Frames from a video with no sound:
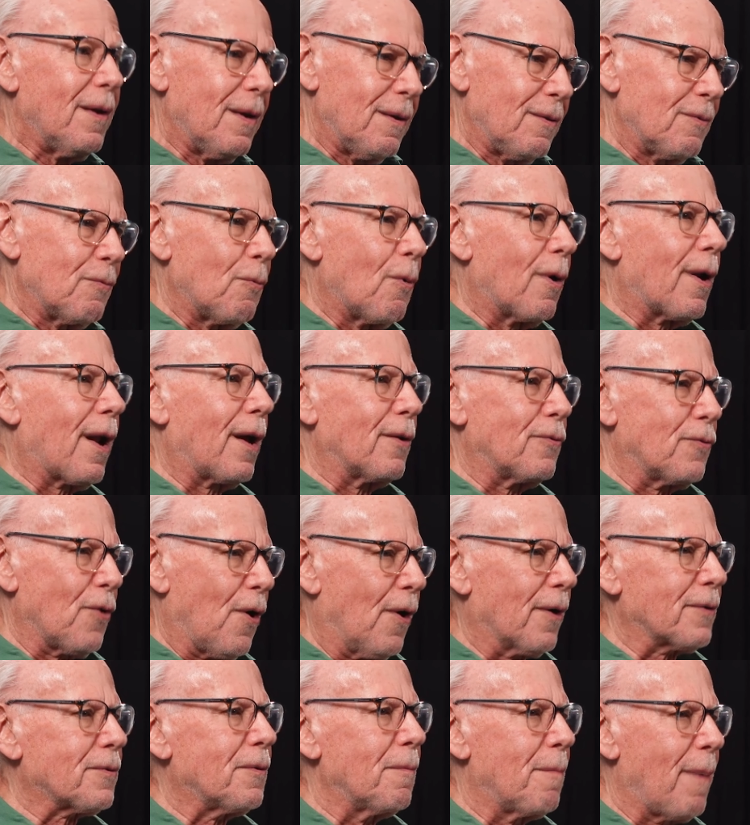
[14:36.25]
what I
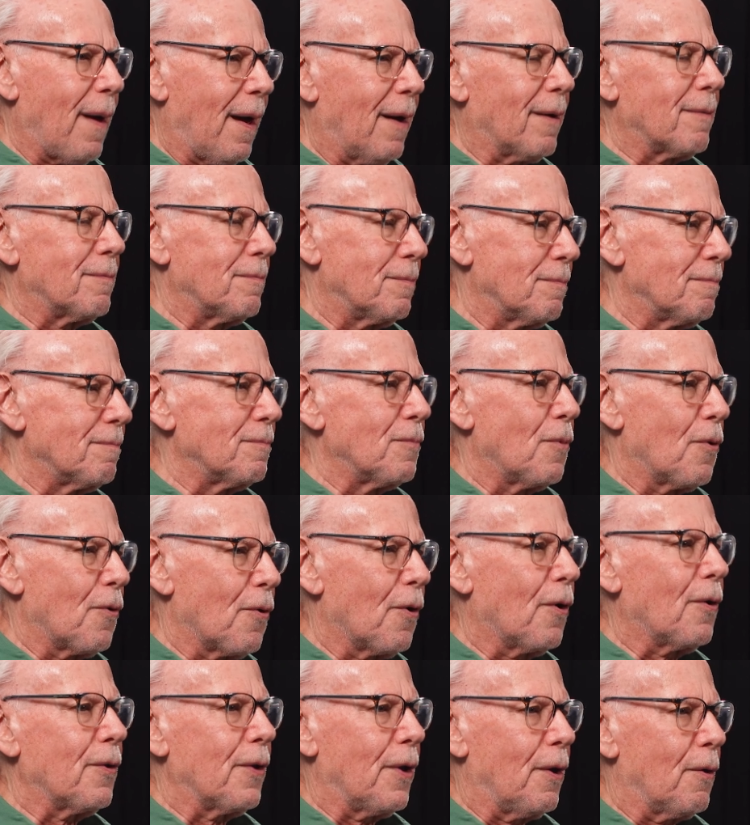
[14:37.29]
talked about
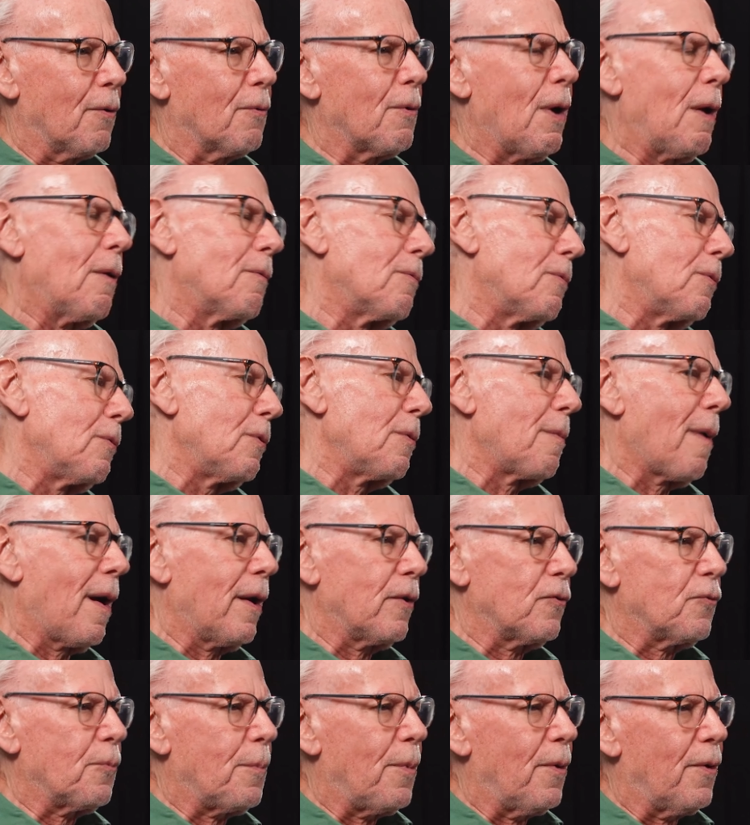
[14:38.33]
earlier with my
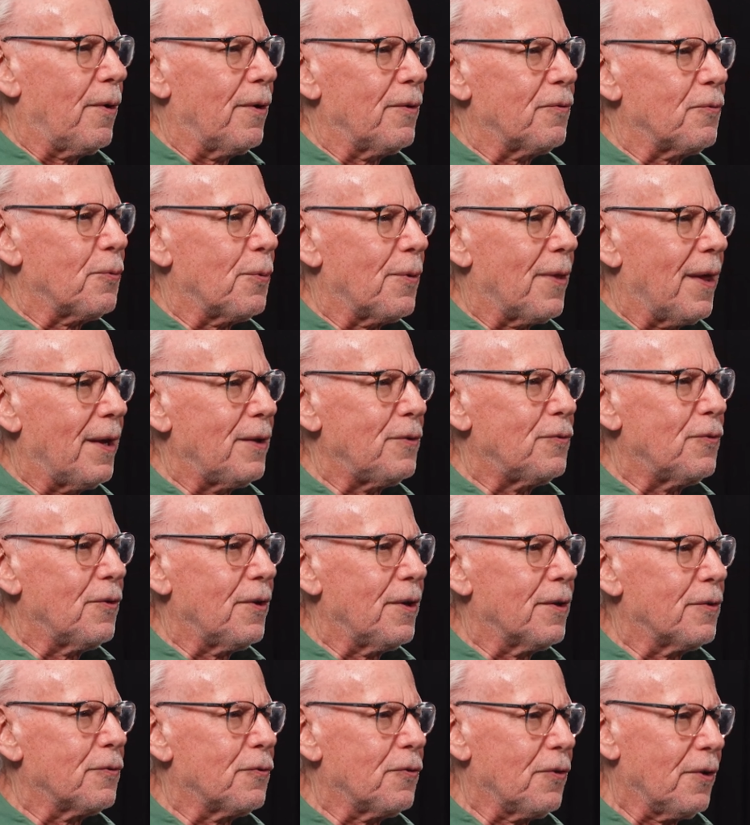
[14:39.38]
experience with
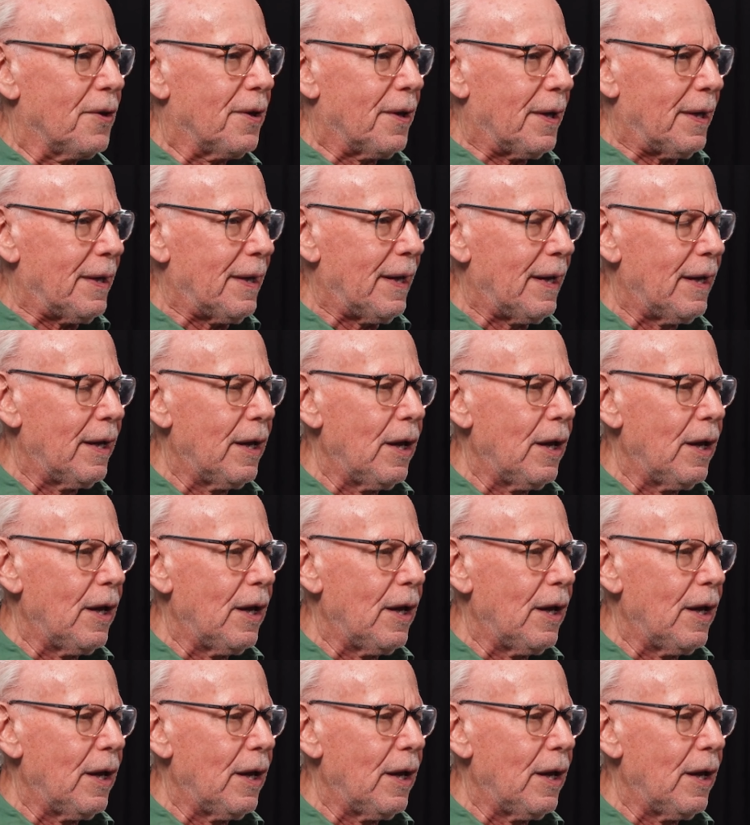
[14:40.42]
AT&T.